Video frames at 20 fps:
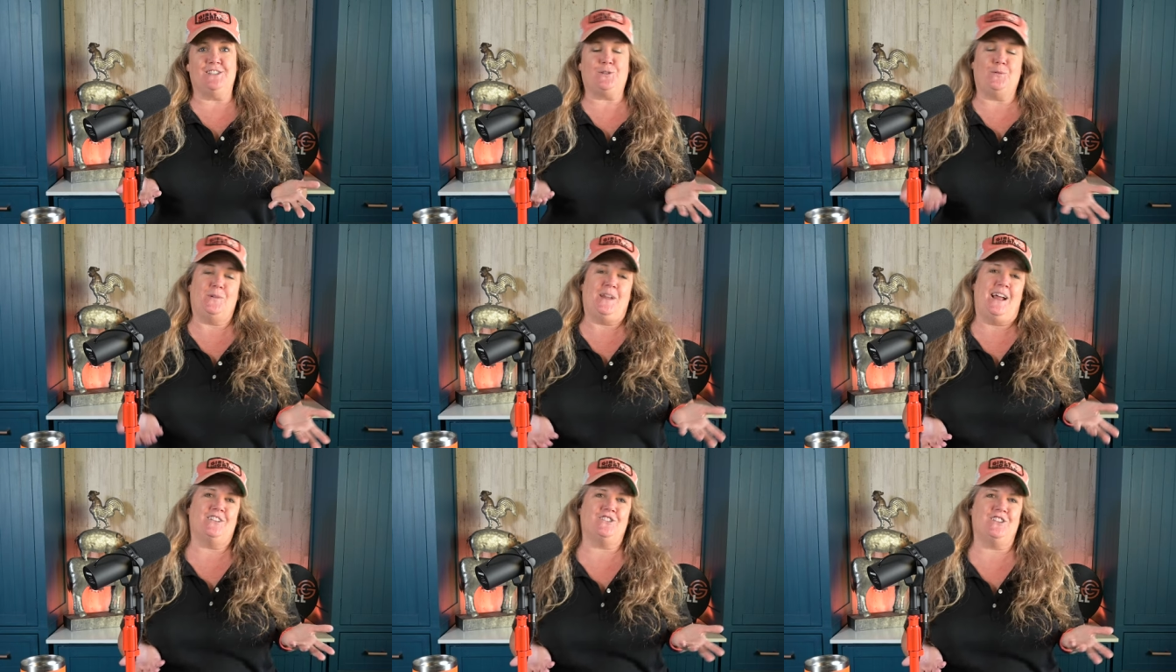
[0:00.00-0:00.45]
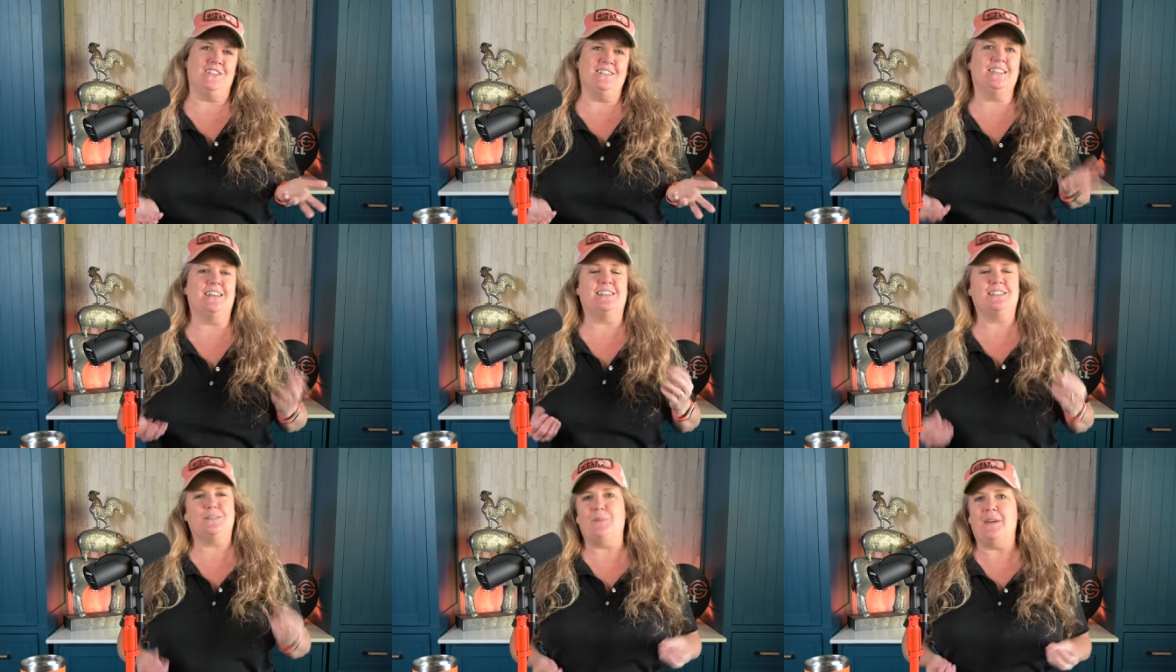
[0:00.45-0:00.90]
so it actually
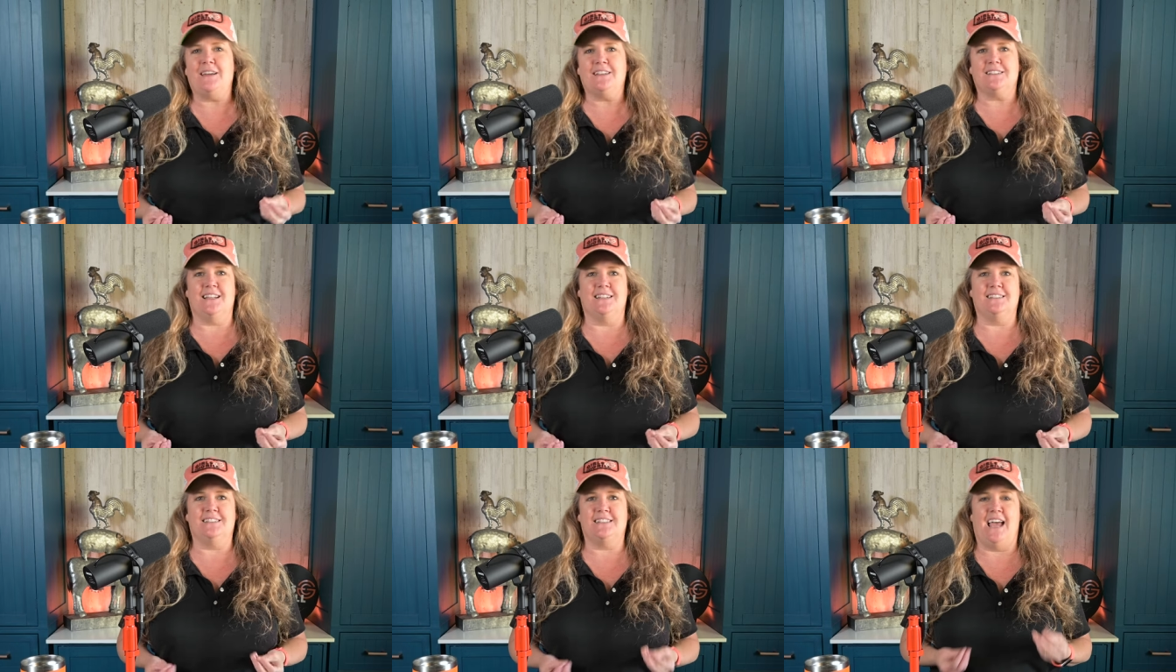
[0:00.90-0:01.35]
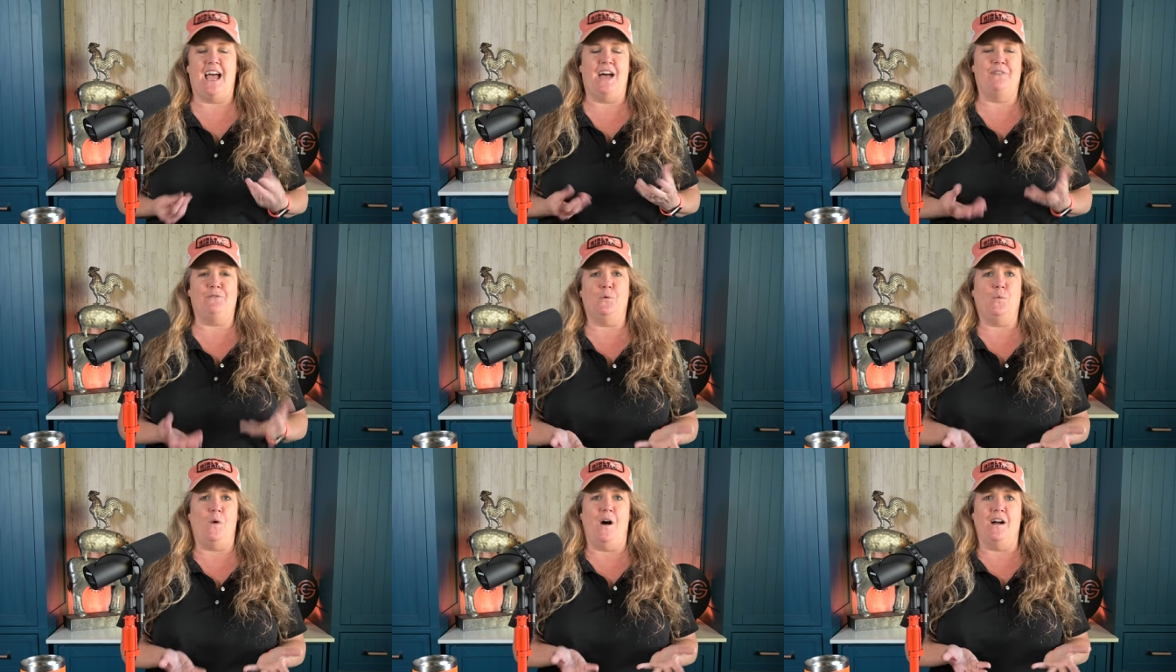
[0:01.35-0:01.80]
does make sense to
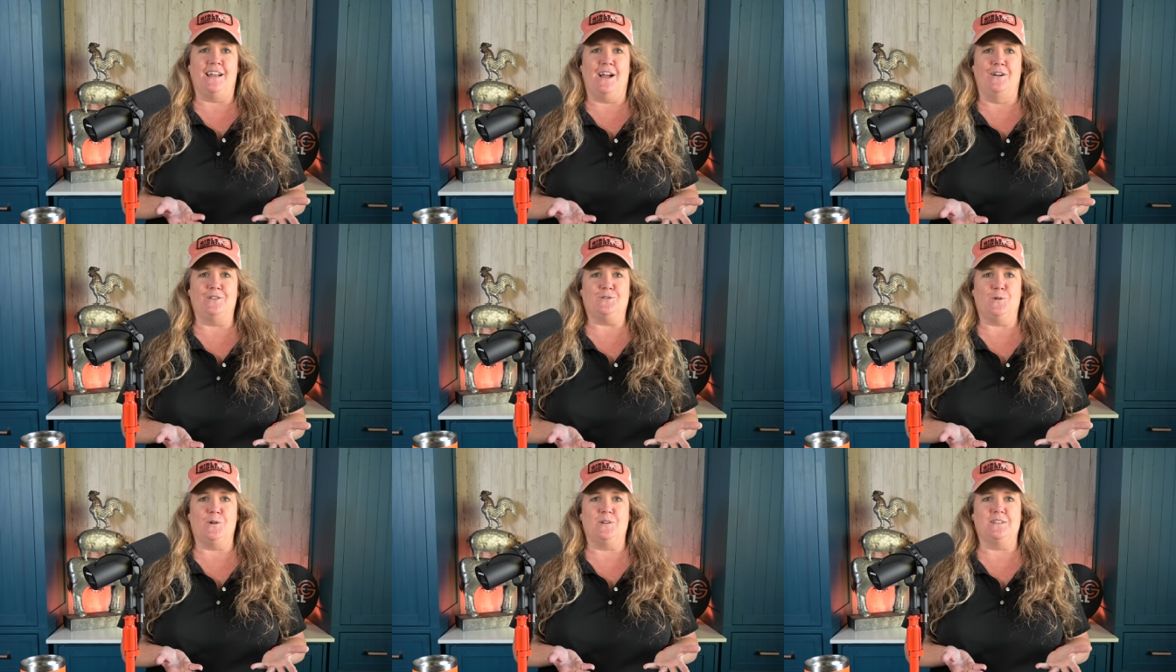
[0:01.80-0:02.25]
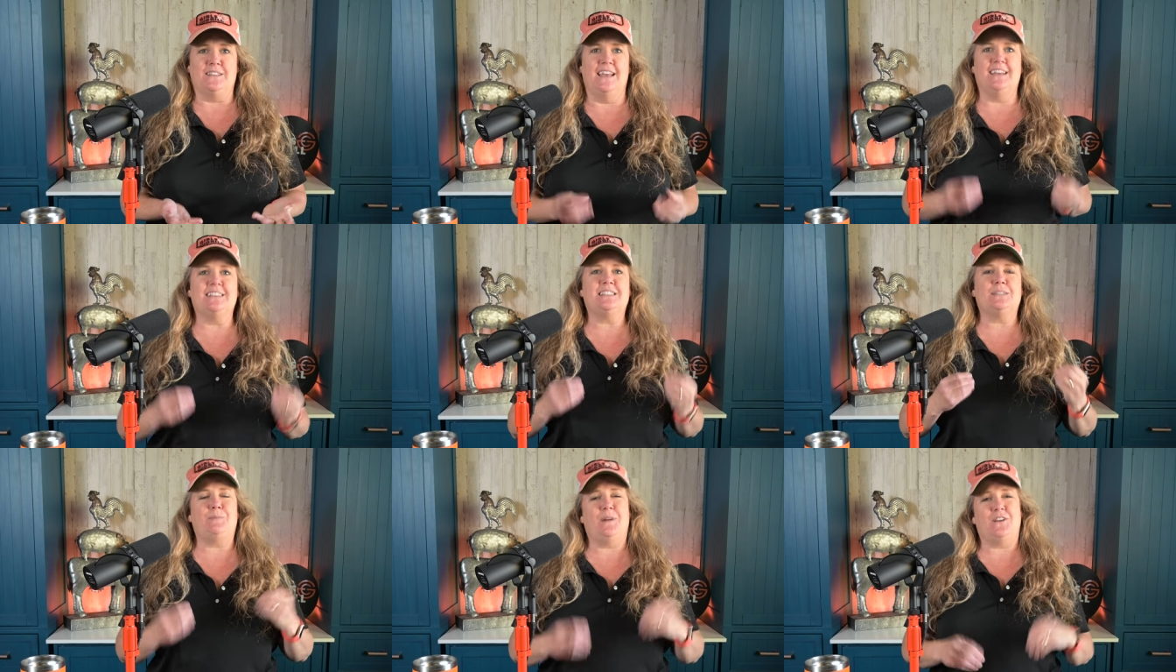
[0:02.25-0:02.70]
have a wok outdoors,
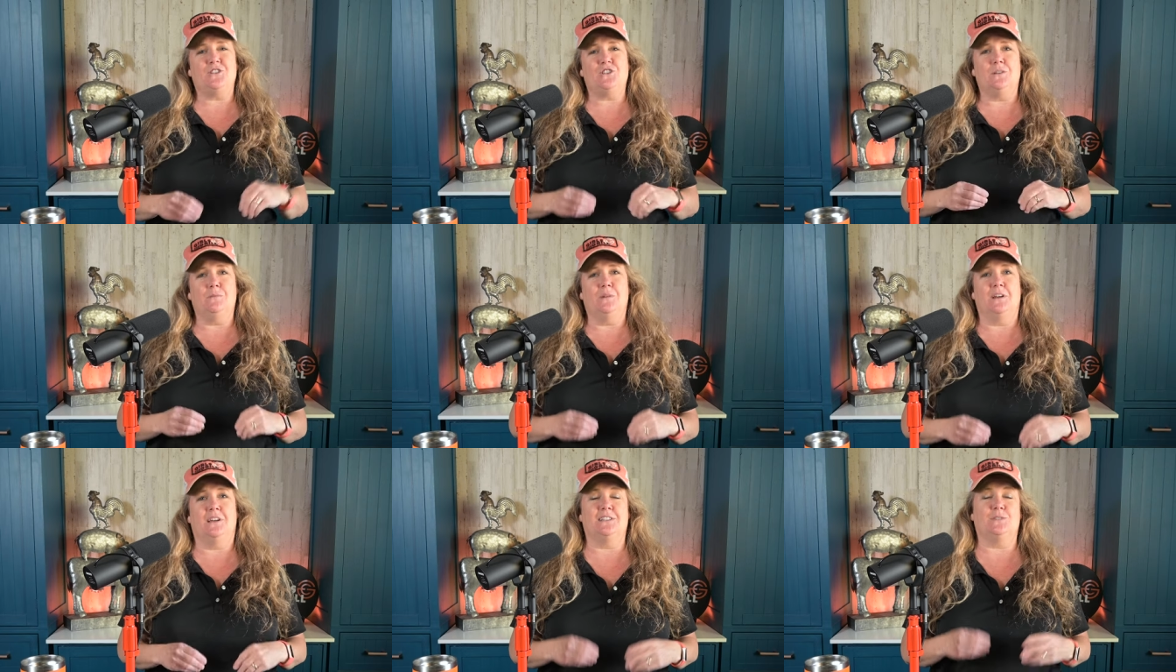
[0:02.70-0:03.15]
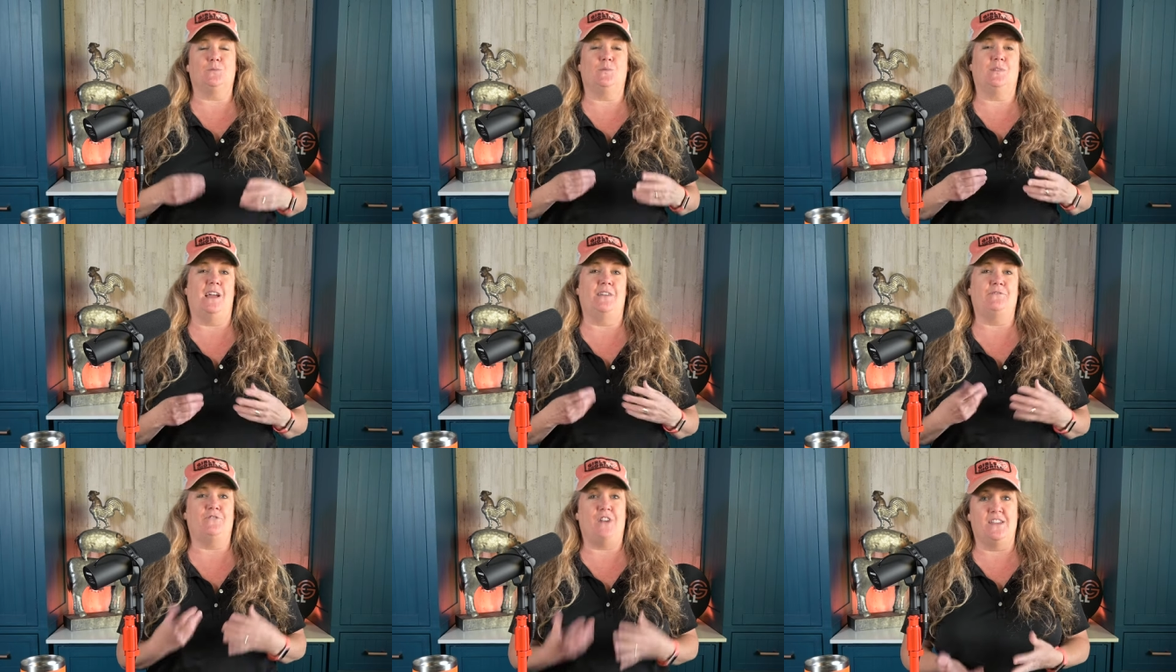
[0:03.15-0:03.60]
especially because
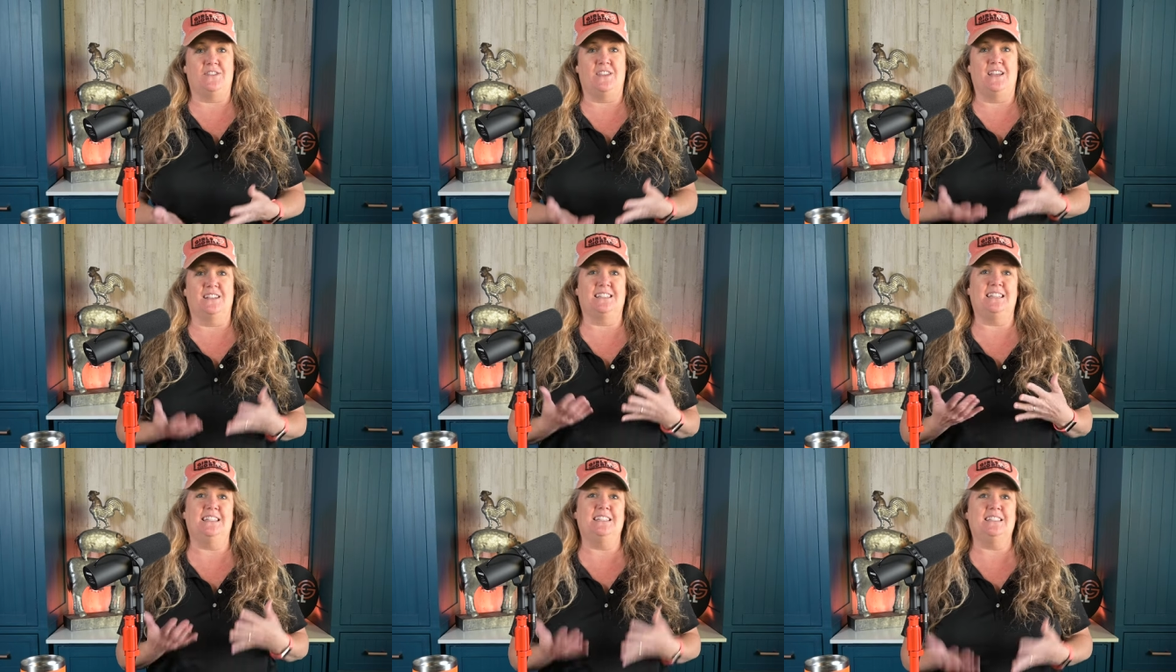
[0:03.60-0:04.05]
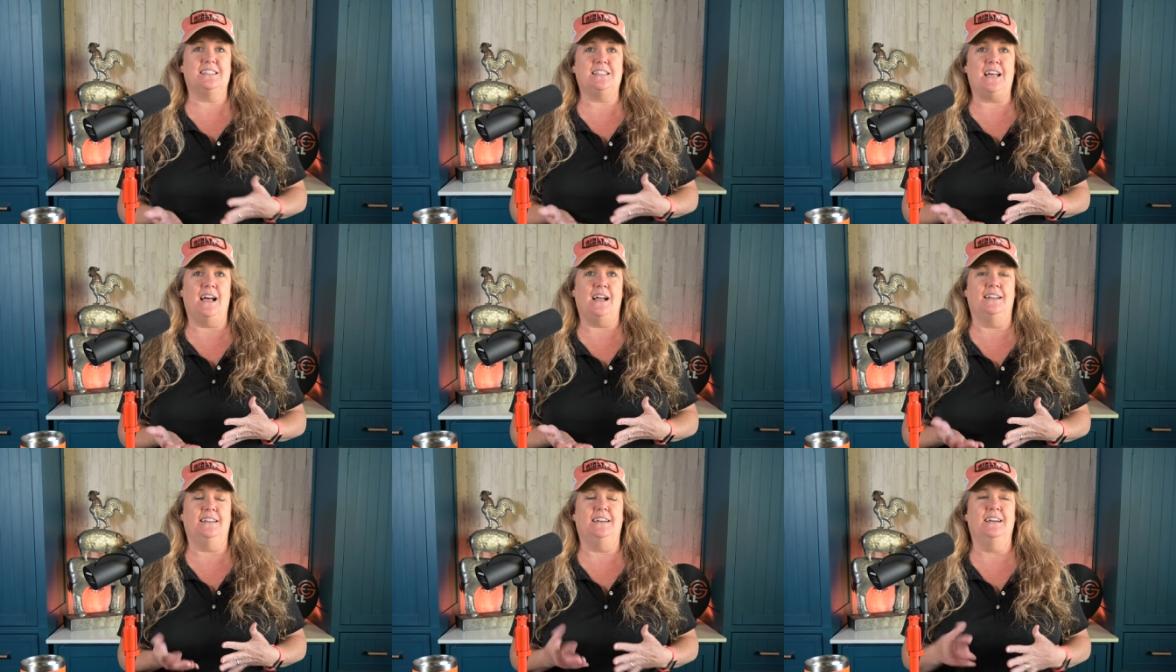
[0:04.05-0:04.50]
when I fry things
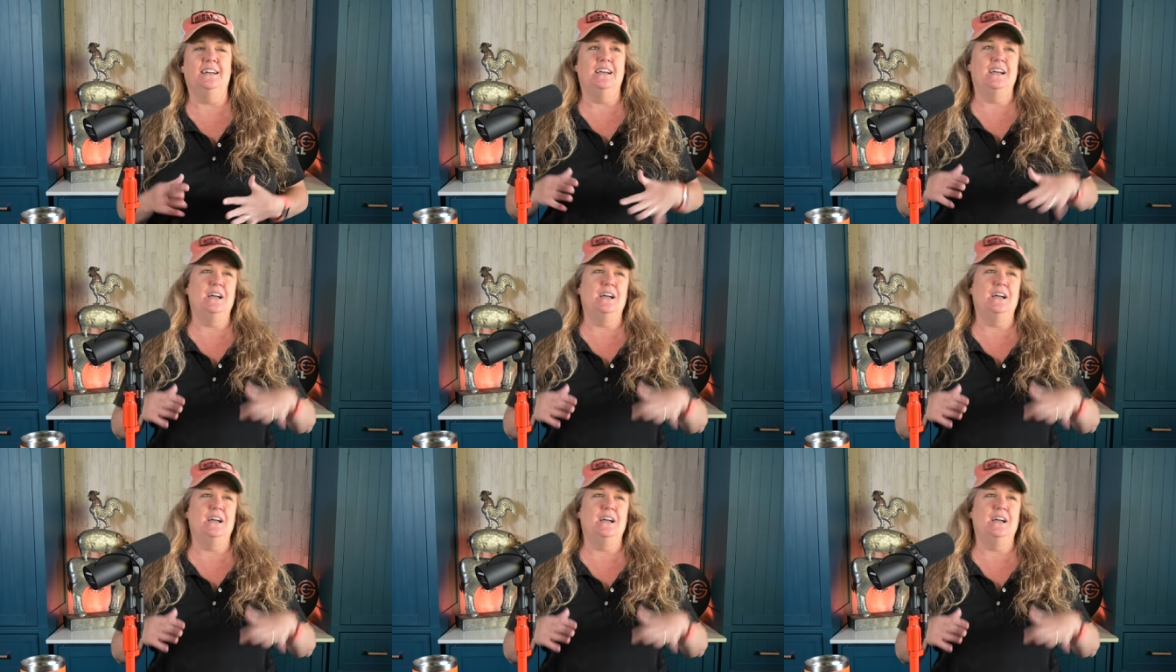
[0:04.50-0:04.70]
inside,